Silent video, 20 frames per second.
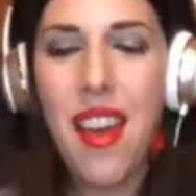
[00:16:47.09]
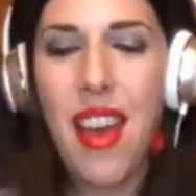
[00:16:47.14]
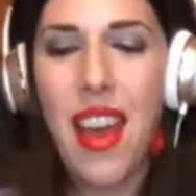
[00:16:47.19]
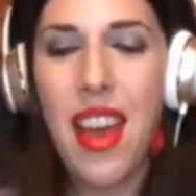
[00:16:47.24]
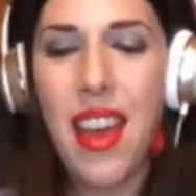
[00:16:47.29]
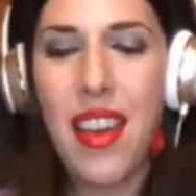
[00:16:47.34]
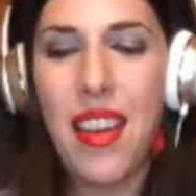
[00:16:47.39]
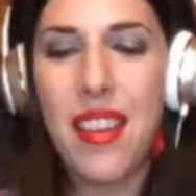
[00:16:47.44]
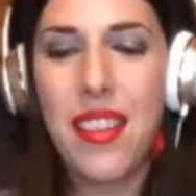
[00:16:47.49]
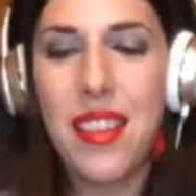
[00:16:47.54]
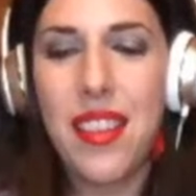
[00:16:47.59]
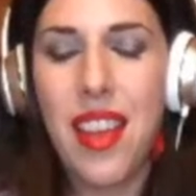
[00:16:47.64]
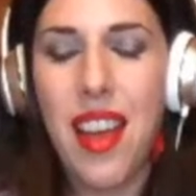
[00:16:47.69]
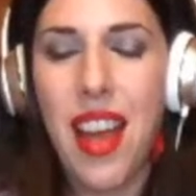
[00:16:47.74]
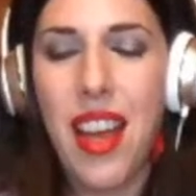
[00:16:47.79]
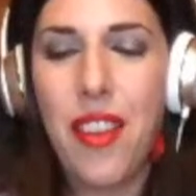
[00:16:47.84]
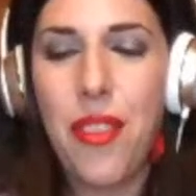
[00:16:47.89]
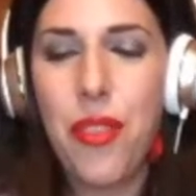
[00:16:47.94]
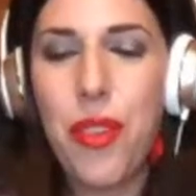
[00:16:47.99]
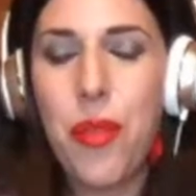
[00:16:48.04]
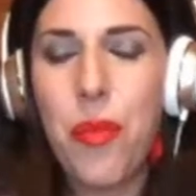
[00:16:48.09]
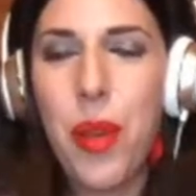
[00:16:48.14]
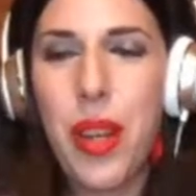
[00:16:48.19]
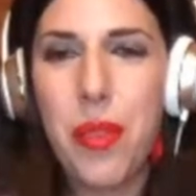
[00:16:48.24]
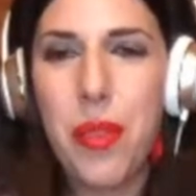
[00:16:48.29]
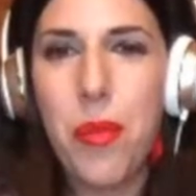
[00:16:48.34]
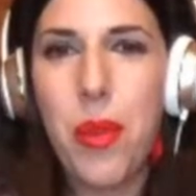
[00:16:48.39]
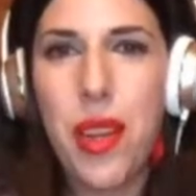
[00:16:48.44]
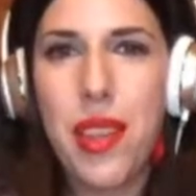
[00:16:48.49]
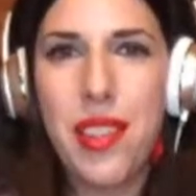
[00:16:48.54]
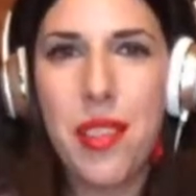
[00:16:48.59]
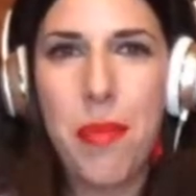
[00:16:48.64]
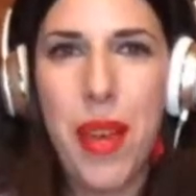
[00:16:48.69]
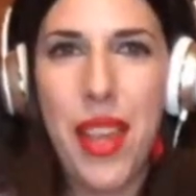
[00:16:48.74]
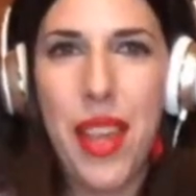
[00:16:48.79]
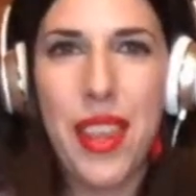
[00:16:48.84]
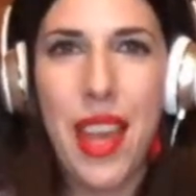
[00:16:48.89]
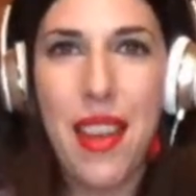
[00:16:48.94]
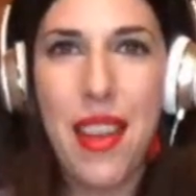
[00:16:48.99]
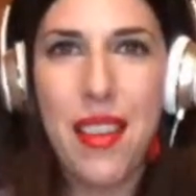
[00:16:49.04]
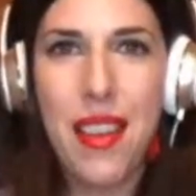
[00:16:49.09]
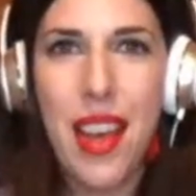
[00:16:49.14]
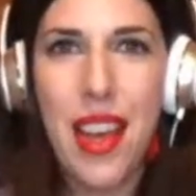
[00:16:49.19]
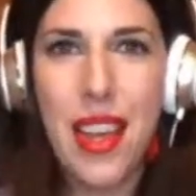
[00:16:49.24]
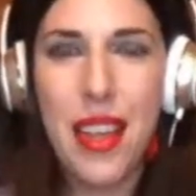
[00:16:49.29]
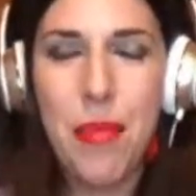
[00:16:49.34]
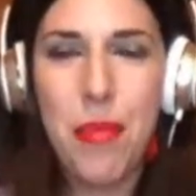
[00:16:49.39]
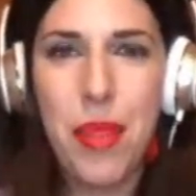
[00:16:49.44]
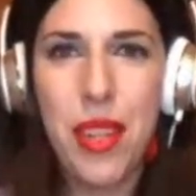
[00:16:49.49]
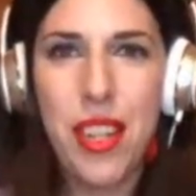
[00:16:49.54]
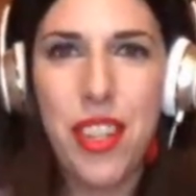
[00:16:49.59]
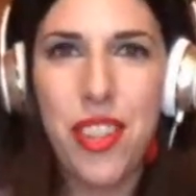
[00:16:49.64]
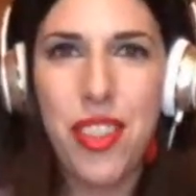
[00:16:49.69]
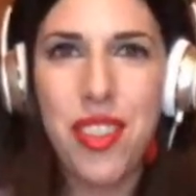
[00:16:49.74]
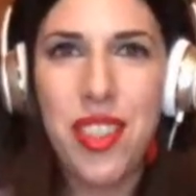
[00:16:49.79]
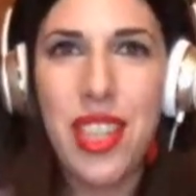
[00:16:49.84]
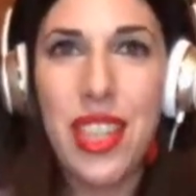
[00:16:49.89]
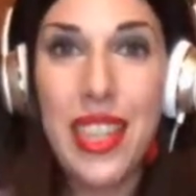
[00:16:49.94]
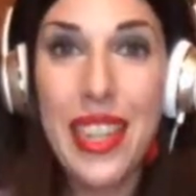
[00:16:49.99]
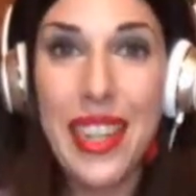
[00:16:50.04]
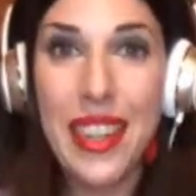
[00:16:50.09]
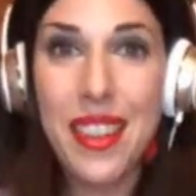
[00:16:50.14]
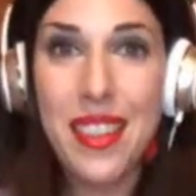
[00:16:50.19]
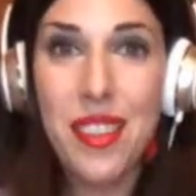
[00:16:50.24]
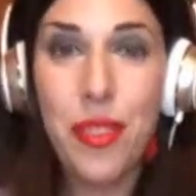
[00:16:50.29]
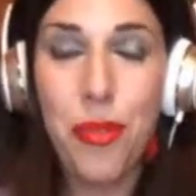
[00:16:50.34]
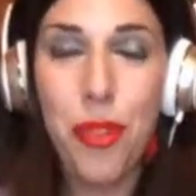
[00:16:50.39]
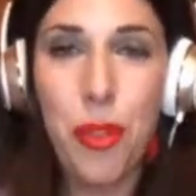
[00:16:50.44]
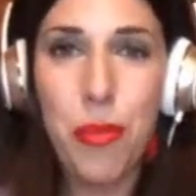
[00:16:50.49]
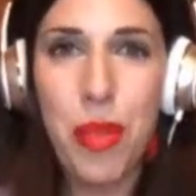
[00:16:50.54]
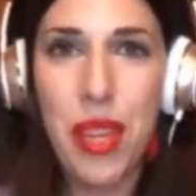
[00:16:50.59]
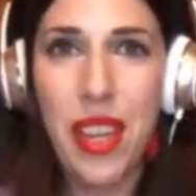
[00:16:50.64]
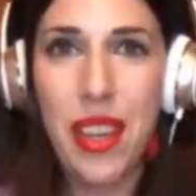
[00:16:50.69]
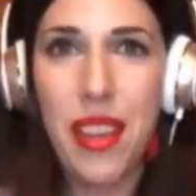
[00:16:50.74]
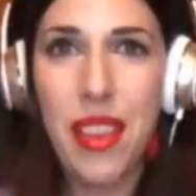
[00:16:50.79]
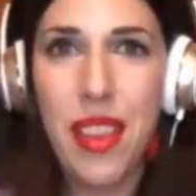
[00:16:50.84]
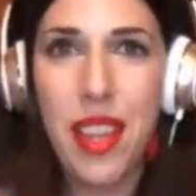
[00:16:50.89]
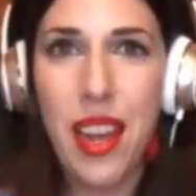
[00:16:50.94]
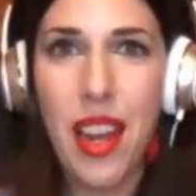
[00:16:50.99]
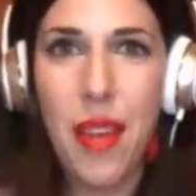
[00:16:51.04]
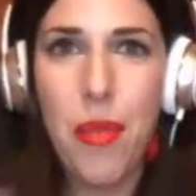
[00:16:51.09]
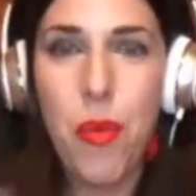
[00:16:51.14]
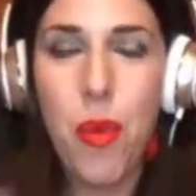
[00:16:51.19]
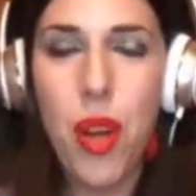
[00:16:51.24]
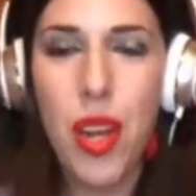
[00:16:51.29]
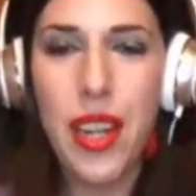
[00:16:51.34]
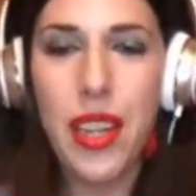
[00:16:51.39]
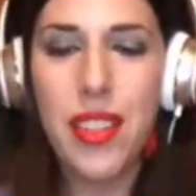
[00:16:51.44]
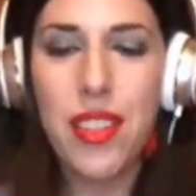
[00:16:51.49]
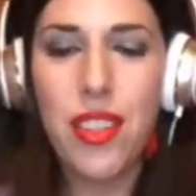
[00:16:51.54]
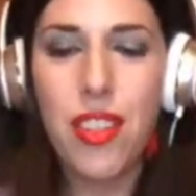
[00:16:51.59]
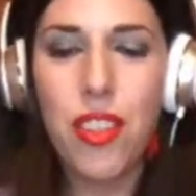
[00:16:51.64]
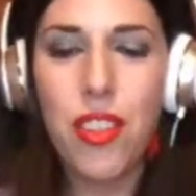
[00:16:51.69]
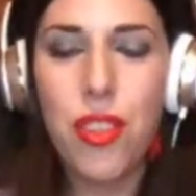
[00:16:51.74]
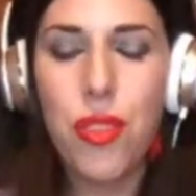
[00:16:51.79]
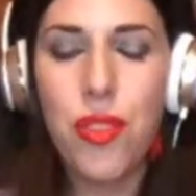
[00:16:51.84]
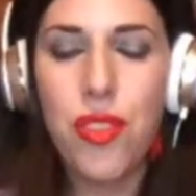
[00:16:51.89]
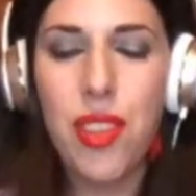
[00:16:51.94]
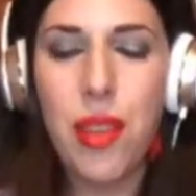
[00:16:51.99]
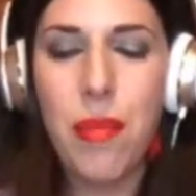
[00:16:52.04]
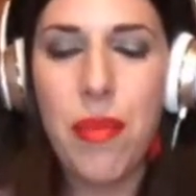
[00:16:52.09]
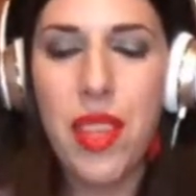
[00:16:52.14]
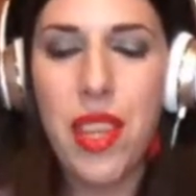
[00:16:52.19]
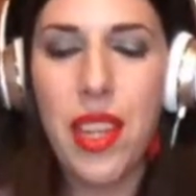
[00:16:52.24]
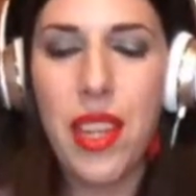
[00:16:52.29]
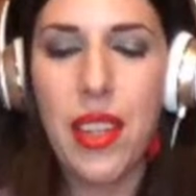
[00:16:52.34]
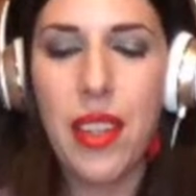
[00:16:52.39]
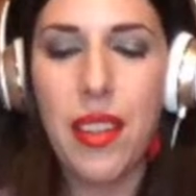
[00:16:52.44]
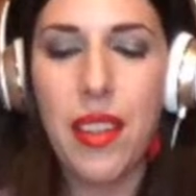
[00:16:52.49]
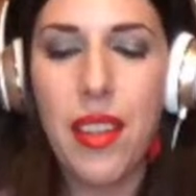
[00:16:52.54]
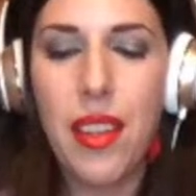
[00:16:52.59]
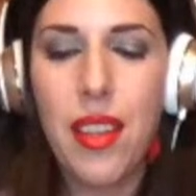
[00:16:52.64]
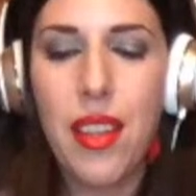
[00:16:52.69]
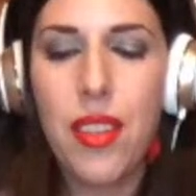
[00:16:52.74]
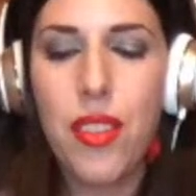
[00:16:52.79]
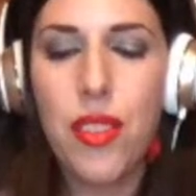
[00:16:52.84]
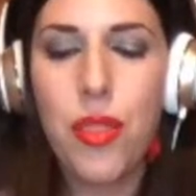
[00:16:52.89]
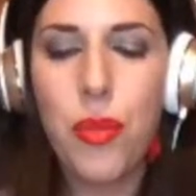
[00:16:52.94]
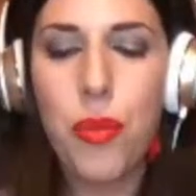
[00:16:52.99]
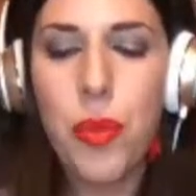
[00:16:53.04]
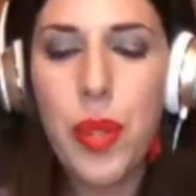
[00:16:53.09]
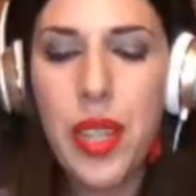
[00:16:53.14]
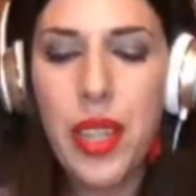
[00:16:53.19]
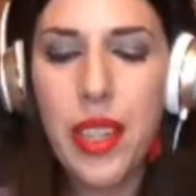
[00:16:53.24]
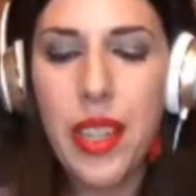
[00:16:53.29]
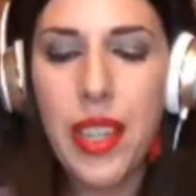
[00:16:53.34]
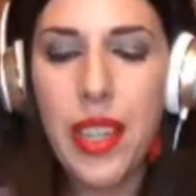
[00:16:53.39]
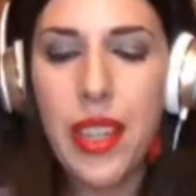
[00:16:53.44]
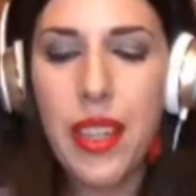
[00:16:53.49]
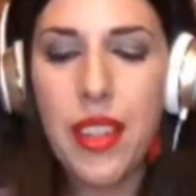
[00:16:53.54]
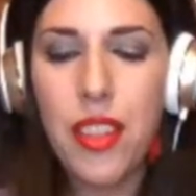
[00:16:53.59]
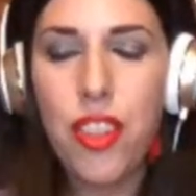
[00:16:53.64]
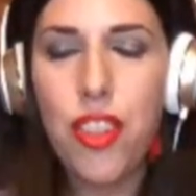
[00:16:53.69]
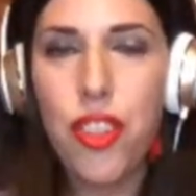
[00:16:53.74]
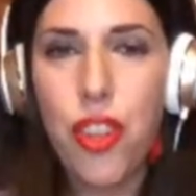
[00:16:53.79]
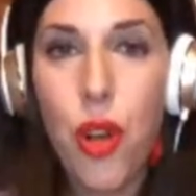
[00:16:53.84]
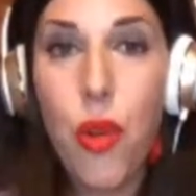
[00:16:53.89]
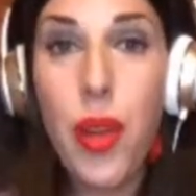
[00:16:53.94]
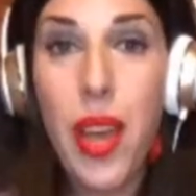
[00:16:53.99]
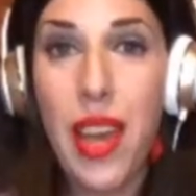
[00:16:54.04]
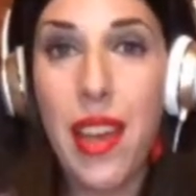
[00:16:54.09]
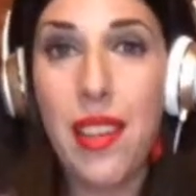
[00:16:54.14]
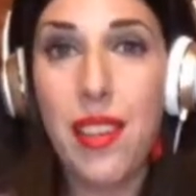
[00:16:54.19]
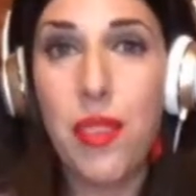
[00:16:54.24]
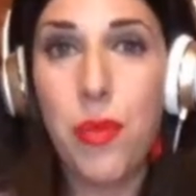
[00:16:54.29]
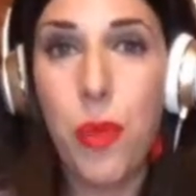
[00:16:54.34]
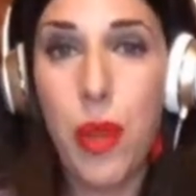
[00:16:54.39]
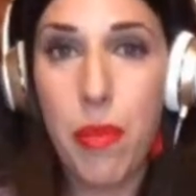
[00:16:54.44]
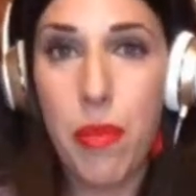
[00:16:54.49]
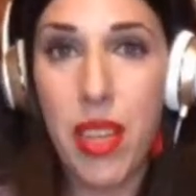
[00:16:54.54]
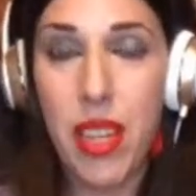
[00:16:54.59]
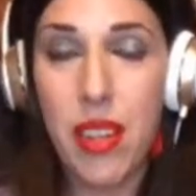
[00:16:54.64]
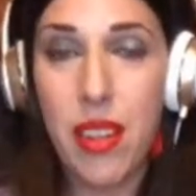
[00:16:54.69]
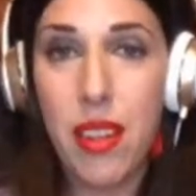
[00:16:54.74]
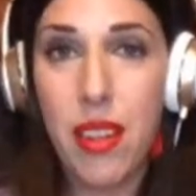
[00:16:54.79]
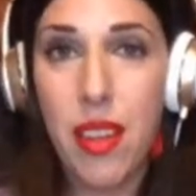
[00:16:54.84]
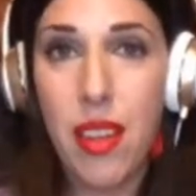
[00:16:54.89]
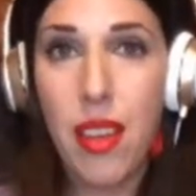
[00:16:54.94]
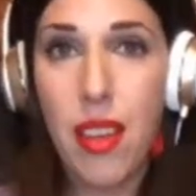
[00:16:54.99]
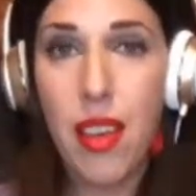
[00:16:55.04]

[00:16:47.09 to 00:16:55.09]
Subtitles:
And I don't know what it was about that night, but it just clicked for me that I wanted to do something to really showcase women.